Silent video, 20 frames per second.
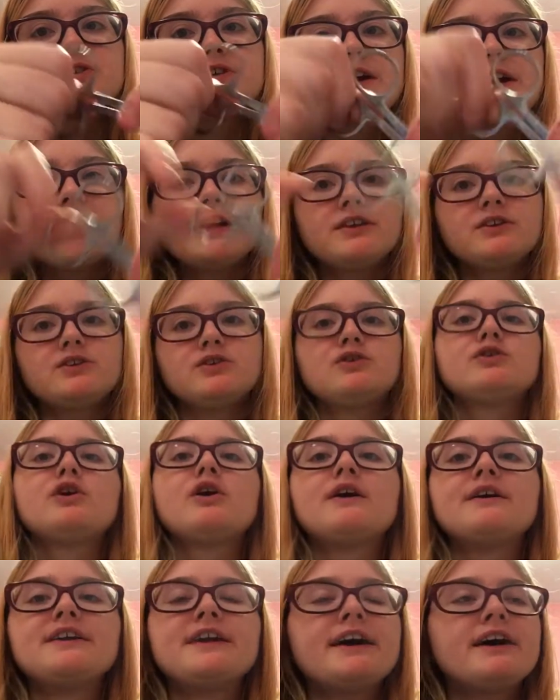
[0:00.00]
get in
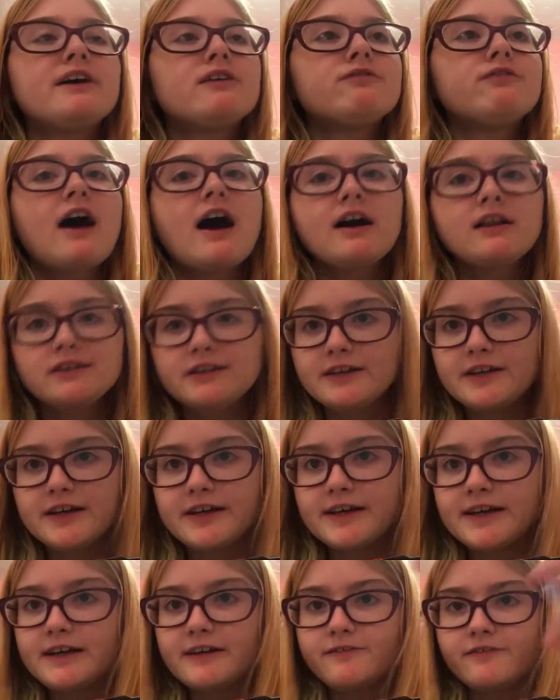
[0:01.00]
a nail filing
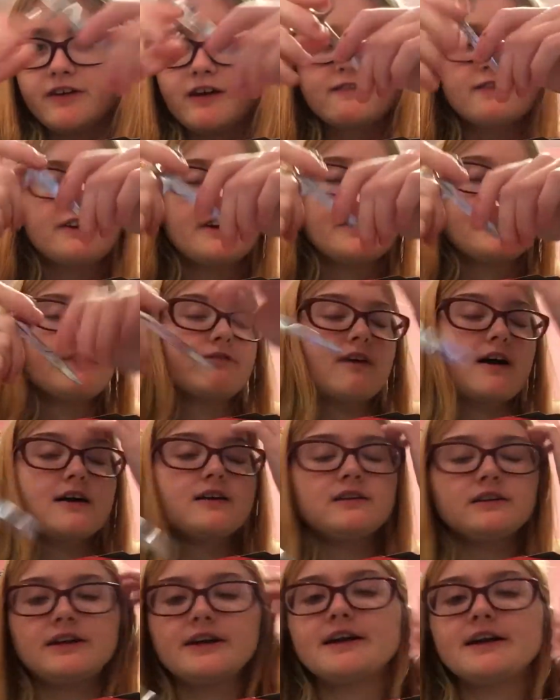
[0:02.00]
kit. If you have a nail
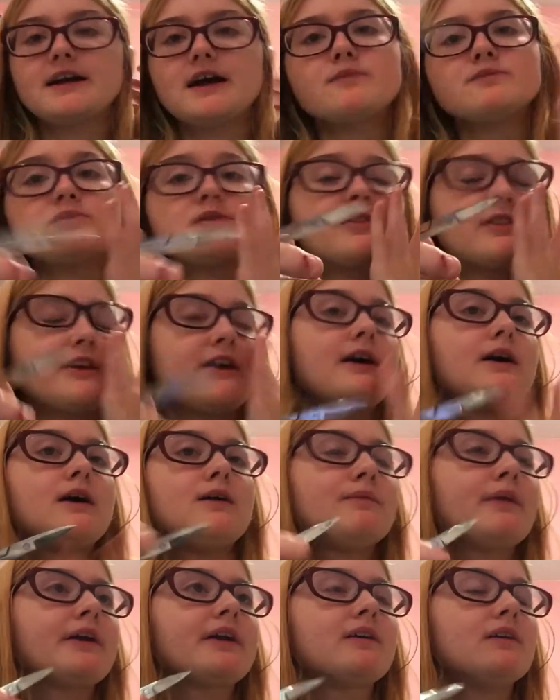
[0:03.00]
filing kit, comes with
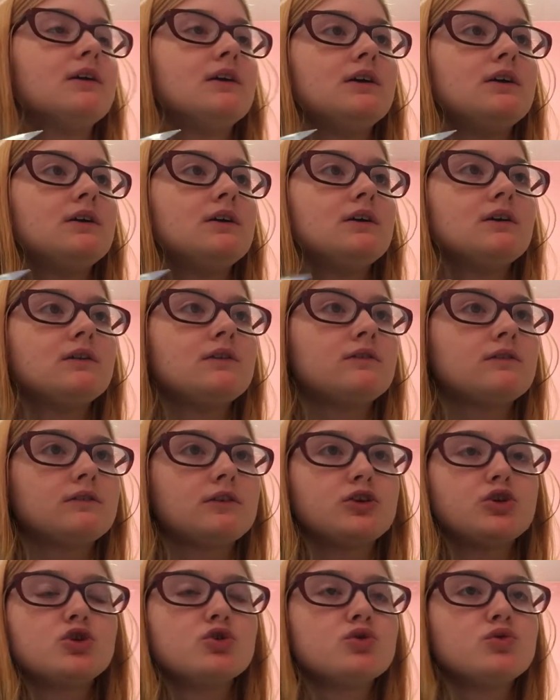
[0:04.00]
them. Like
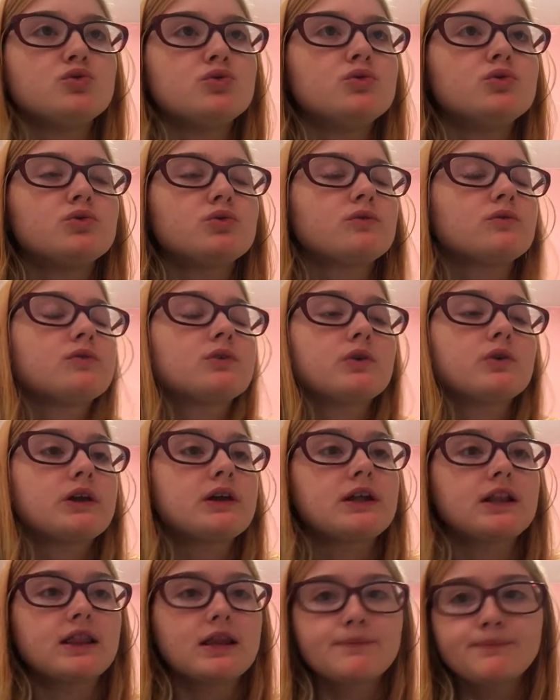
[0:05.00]
two, three
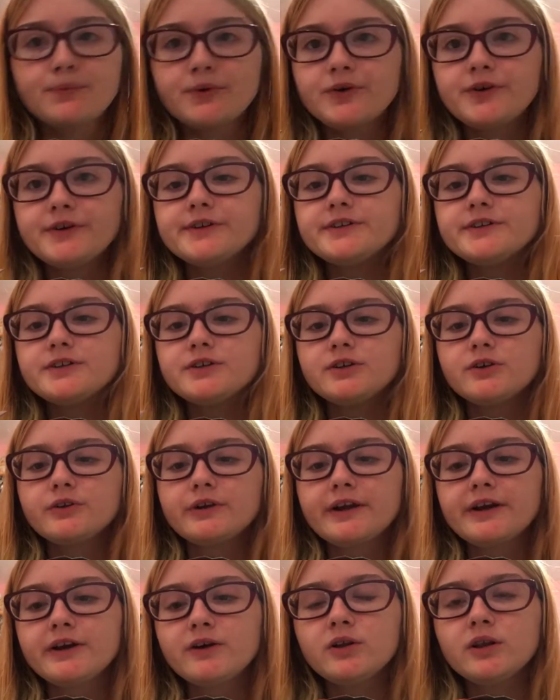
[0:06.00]
clippers, you know,
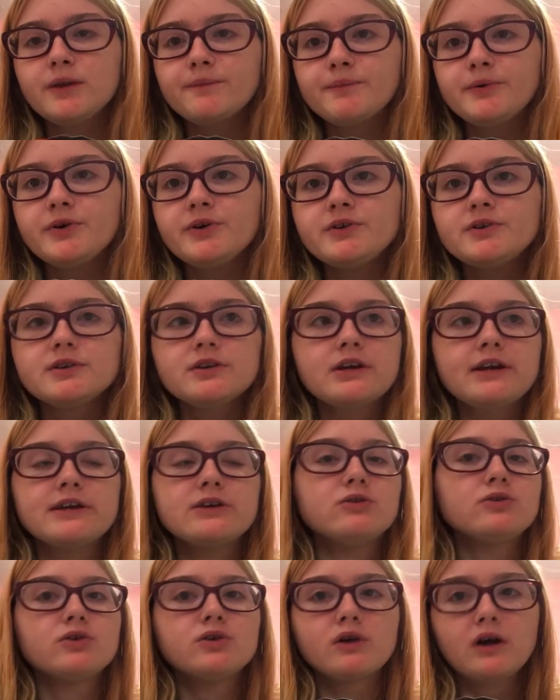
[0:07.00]
nail clippers,
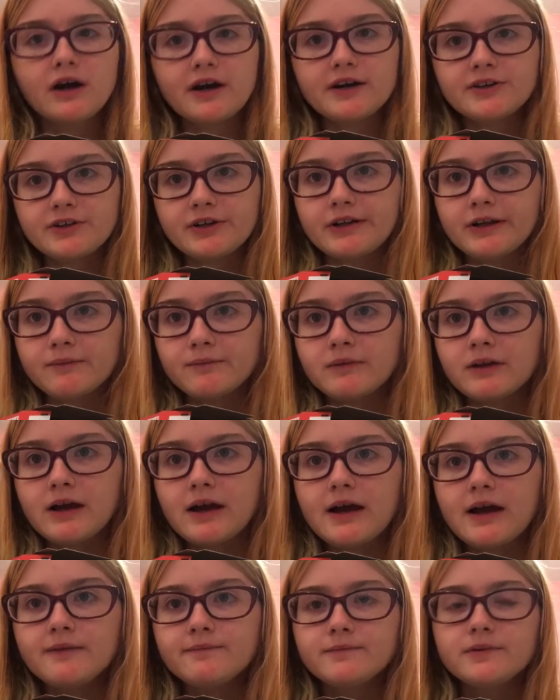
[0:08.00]
cuticle cutters
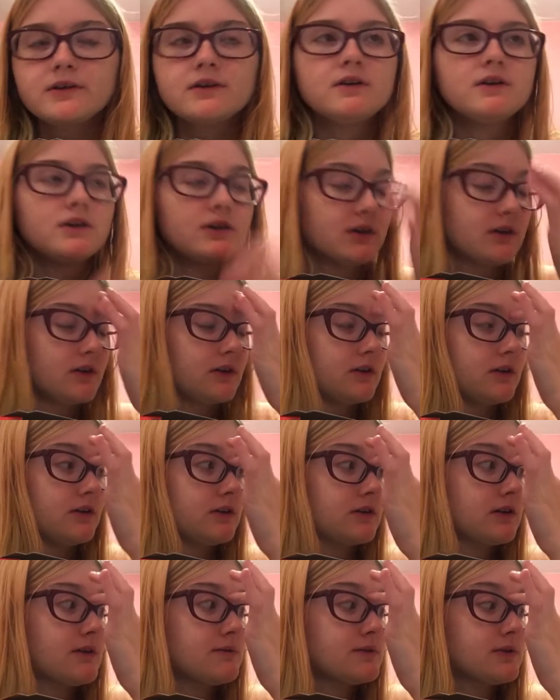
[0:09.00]
sometimes. You know,
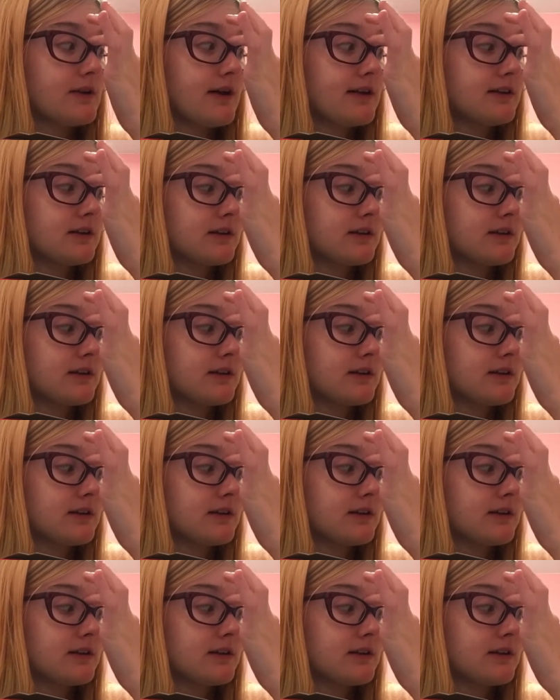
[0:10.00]
comes to that